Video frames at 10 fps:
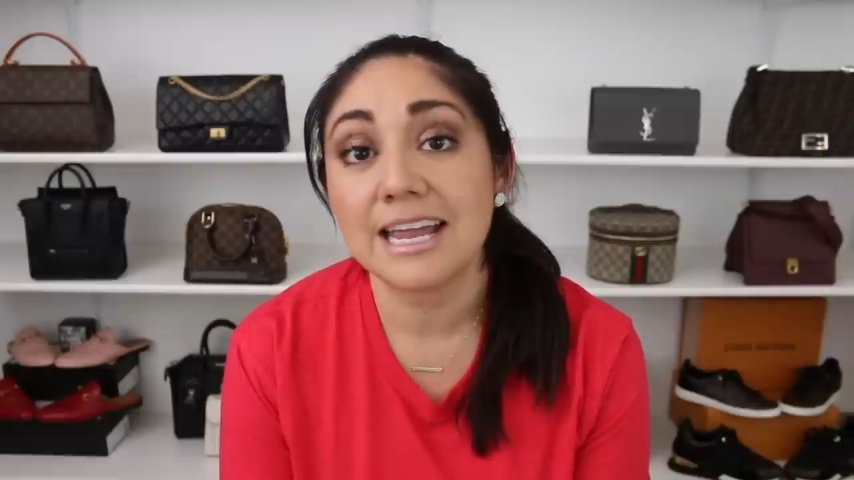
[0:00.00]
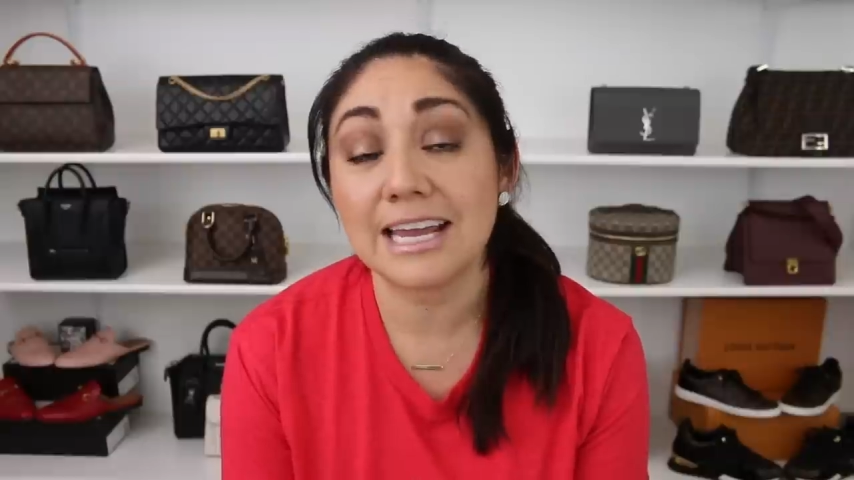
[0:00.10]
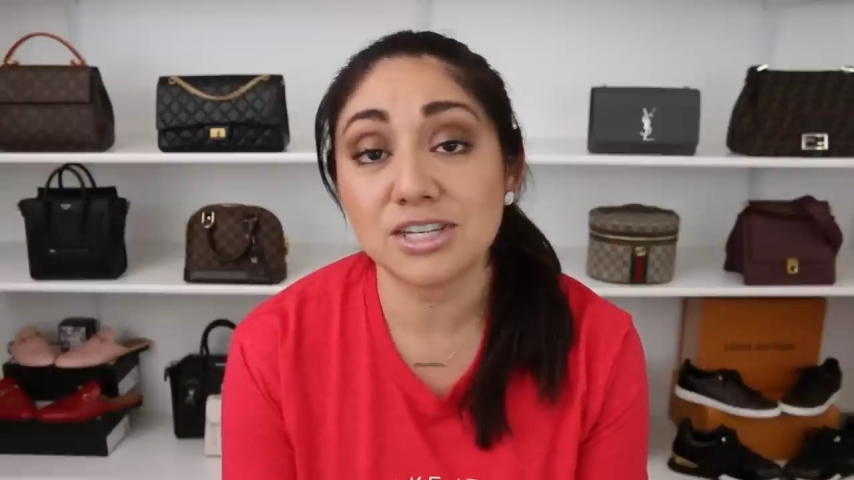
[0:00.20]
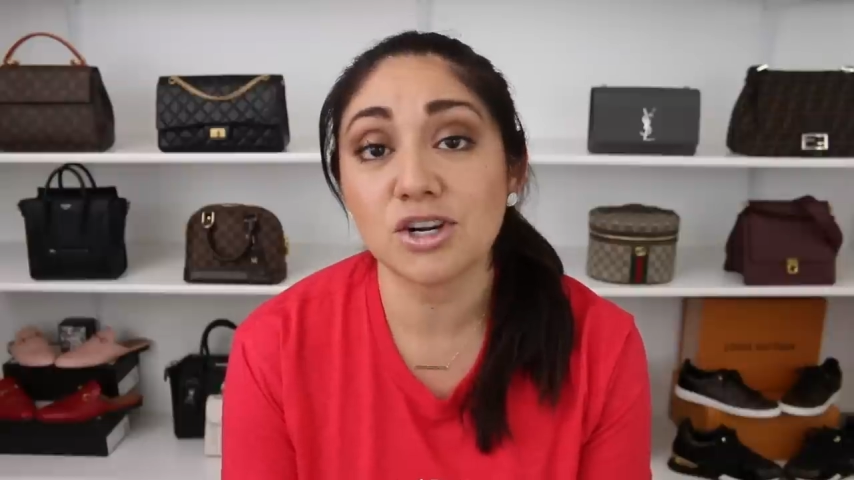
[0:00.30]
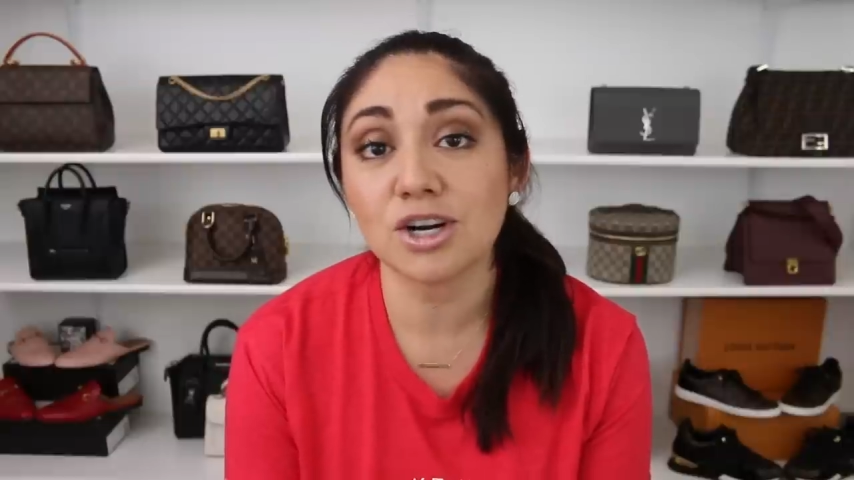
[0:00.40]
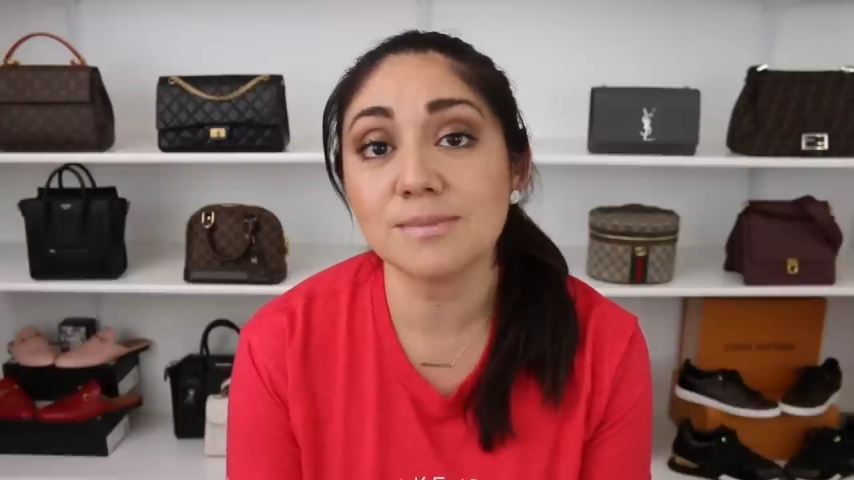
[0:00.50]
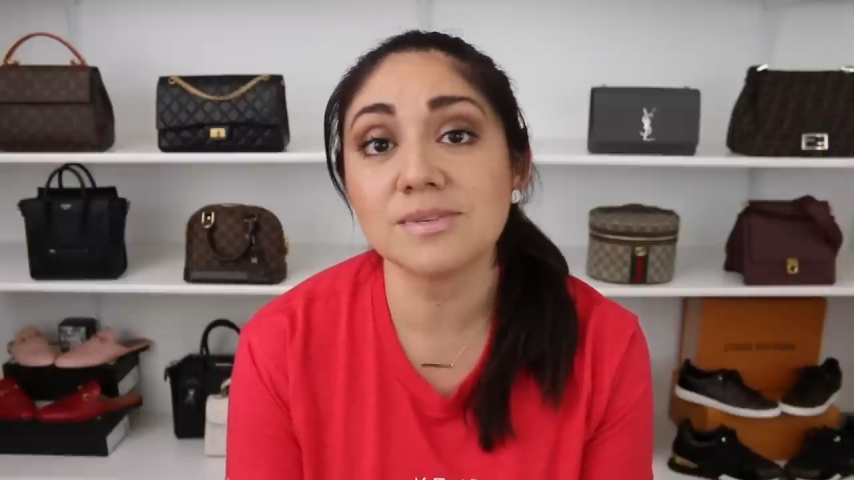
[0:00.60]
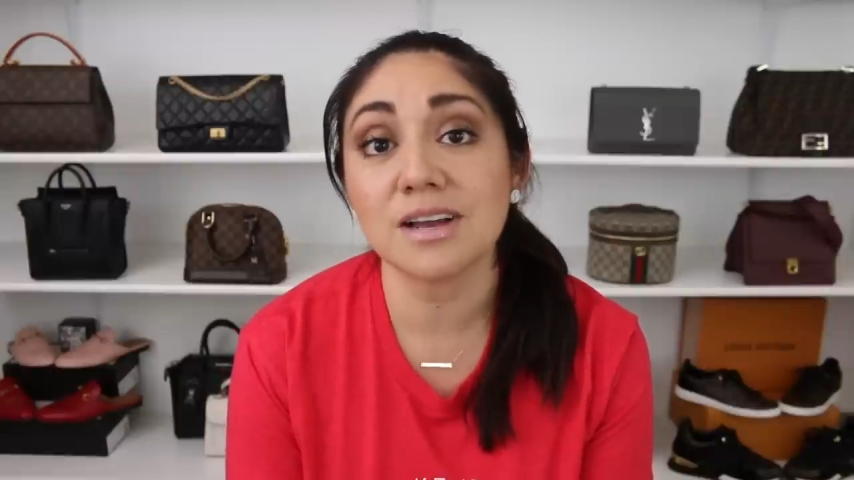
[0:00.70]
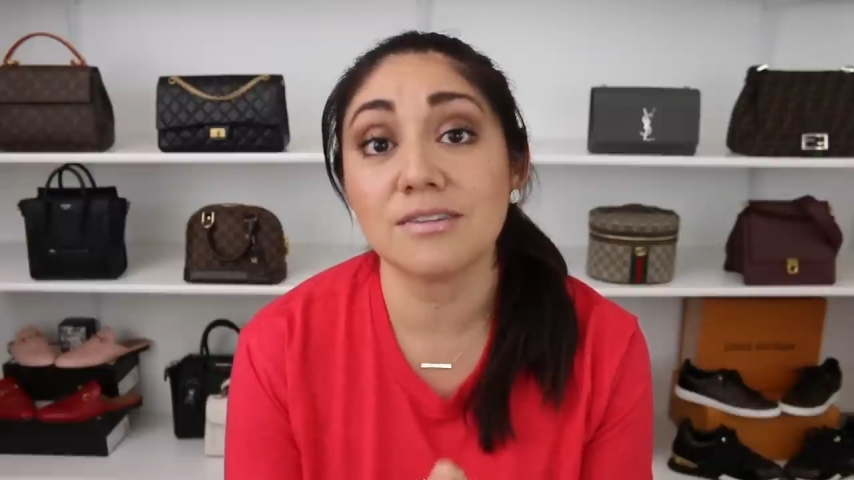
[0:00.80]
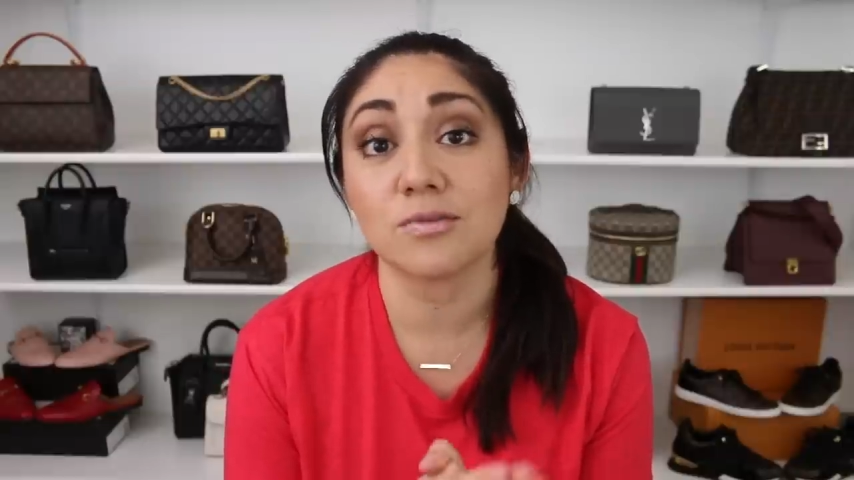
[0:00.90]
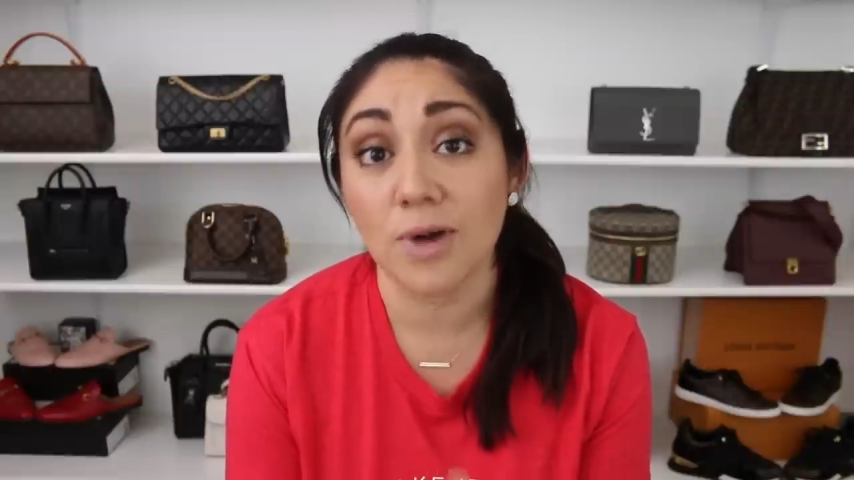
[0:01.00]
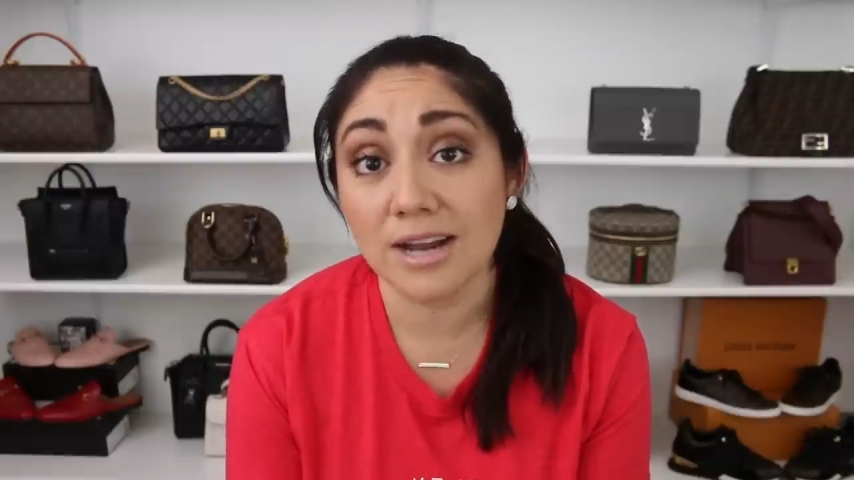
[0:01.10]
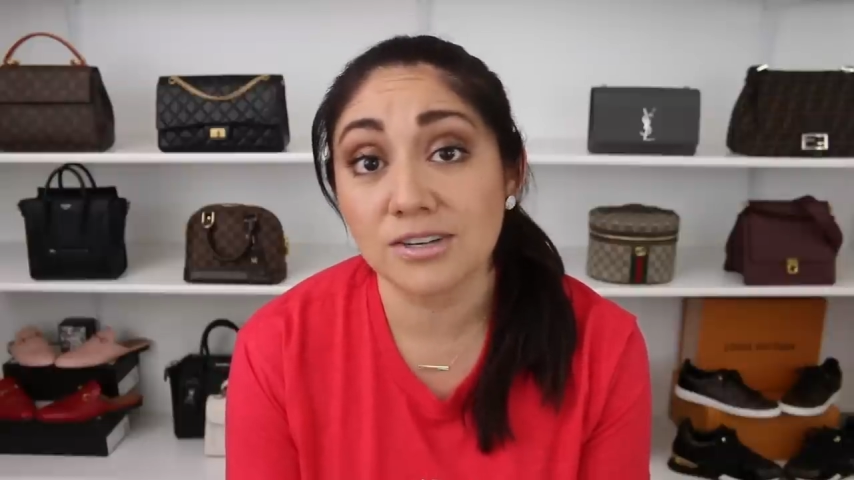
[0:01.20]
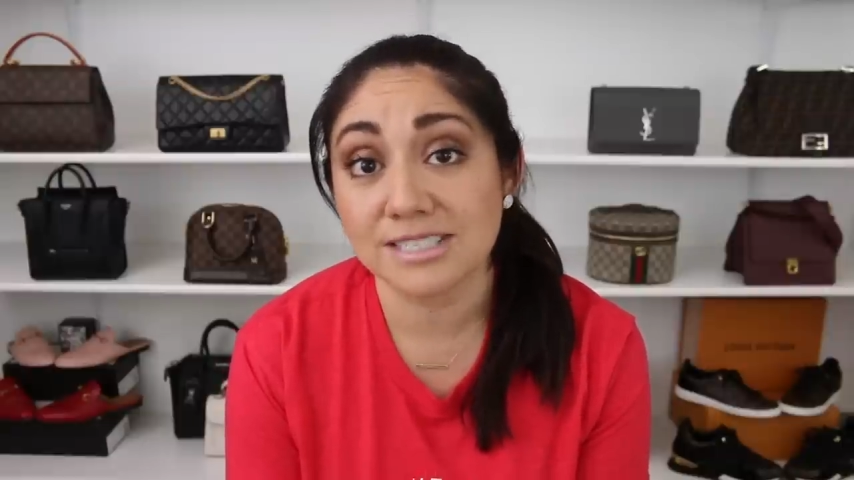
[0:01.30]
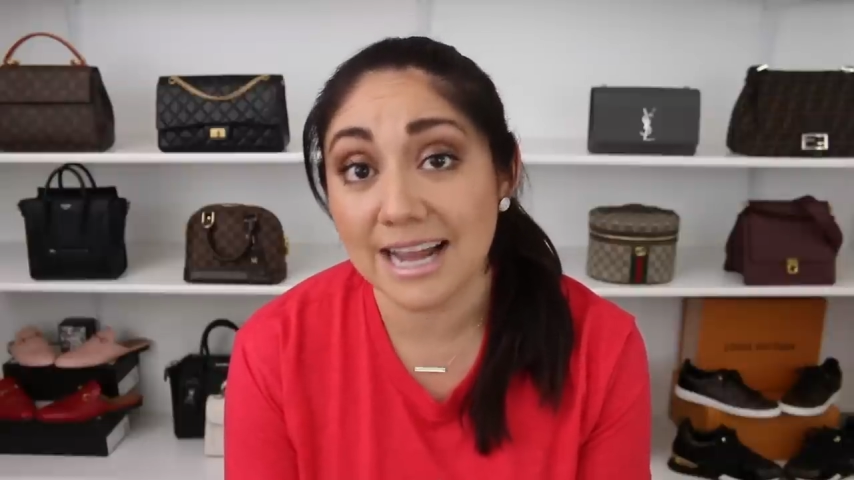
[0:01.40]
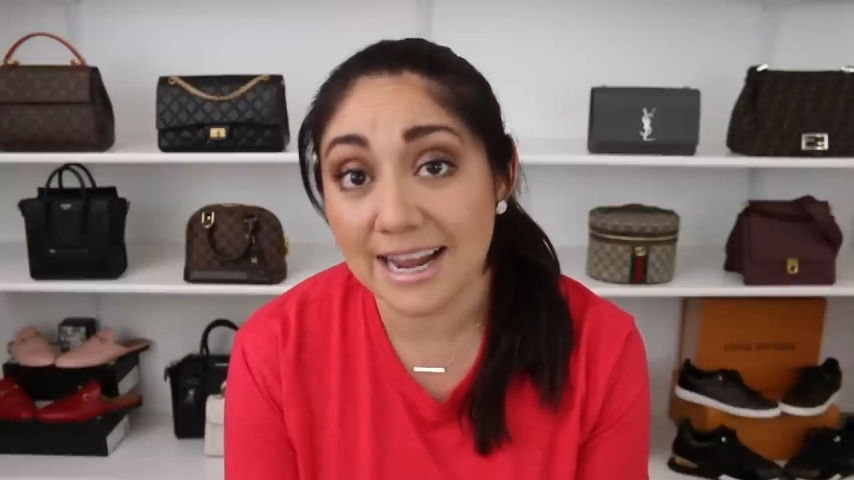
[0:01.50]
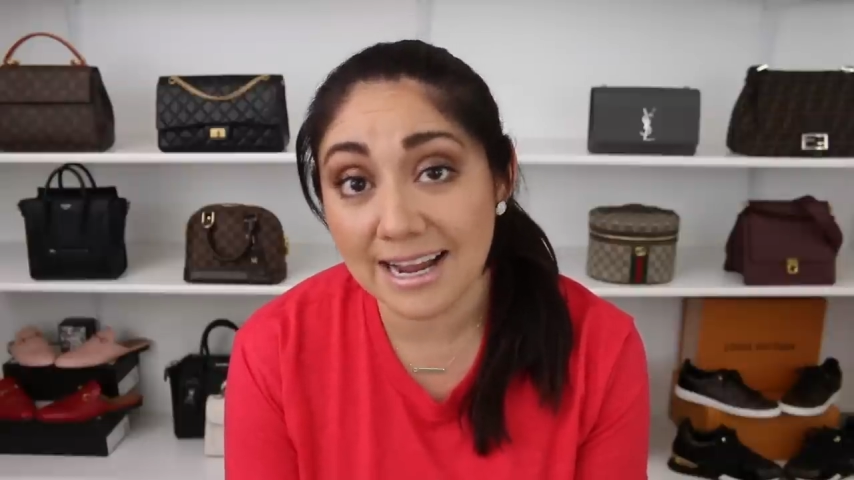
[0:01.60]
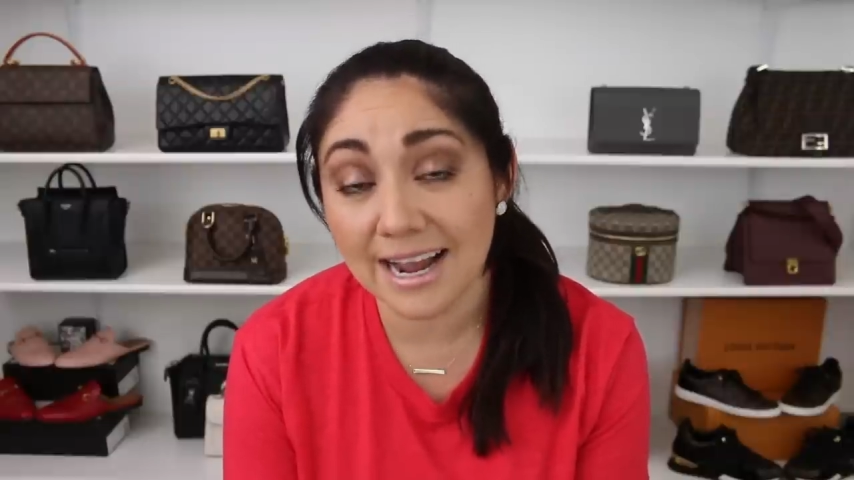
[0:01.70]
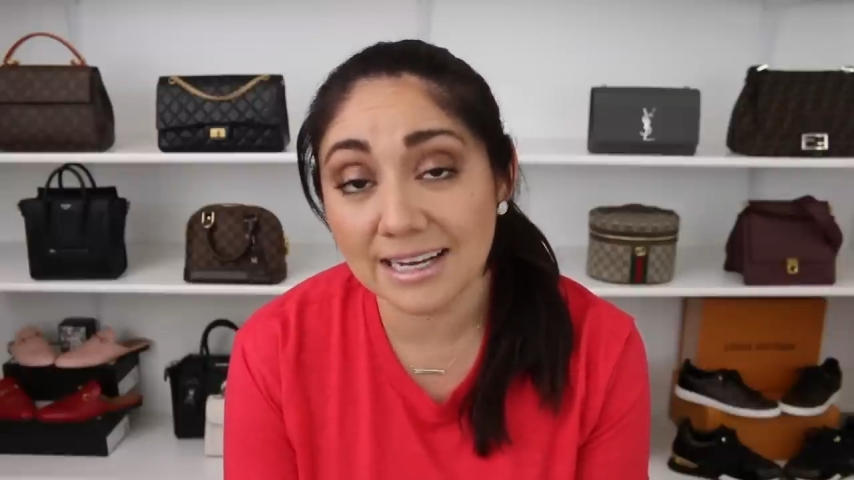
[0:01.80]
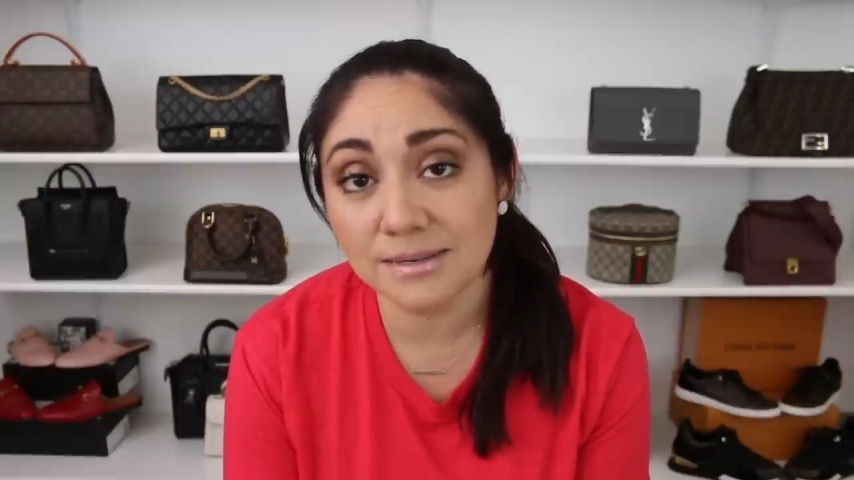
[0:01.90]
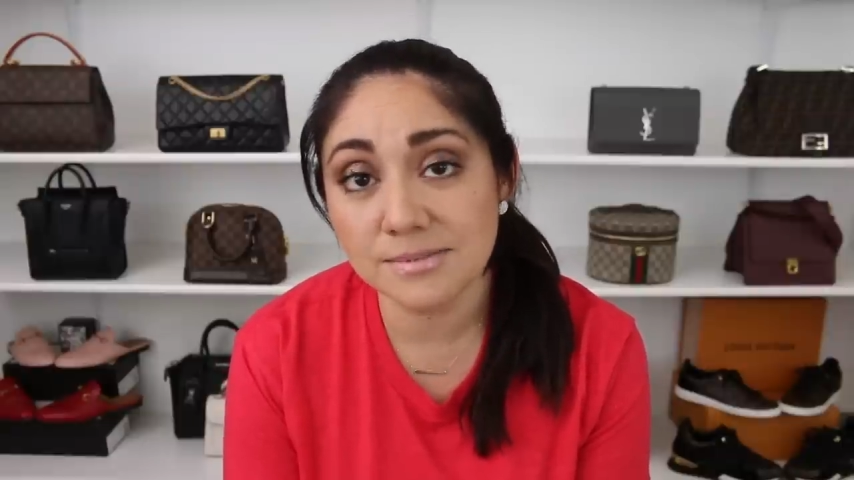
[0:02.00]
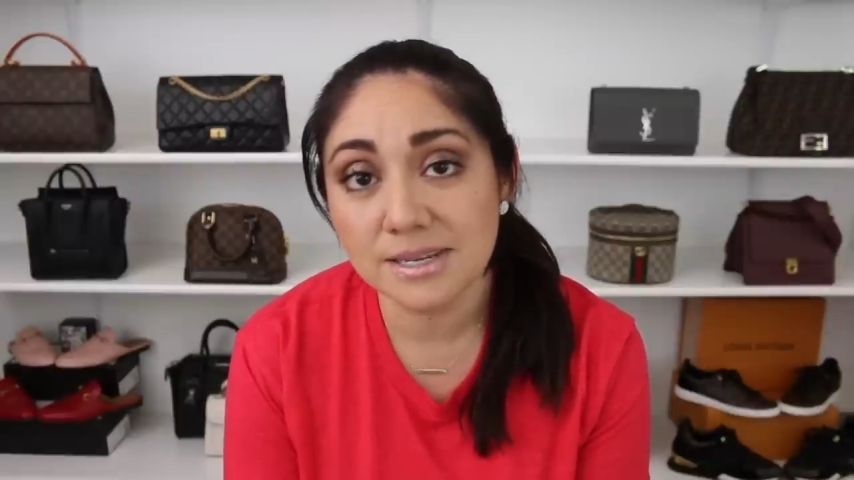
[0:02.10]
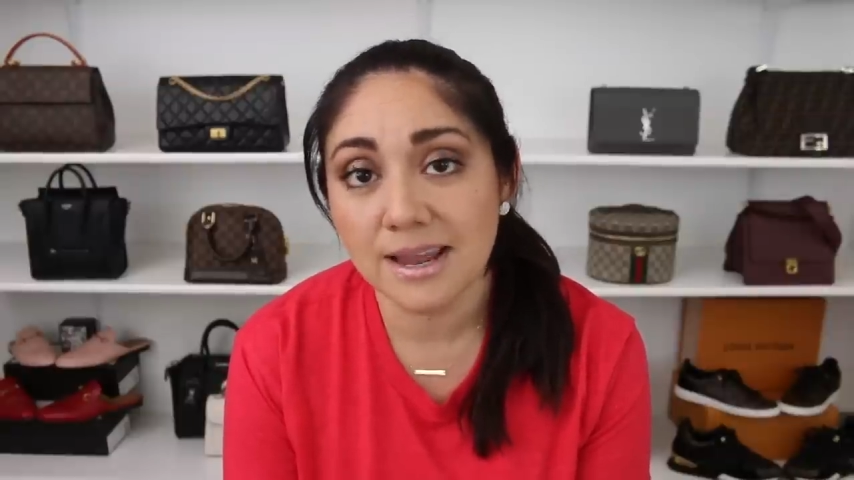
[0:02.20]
In terms of ride or die items,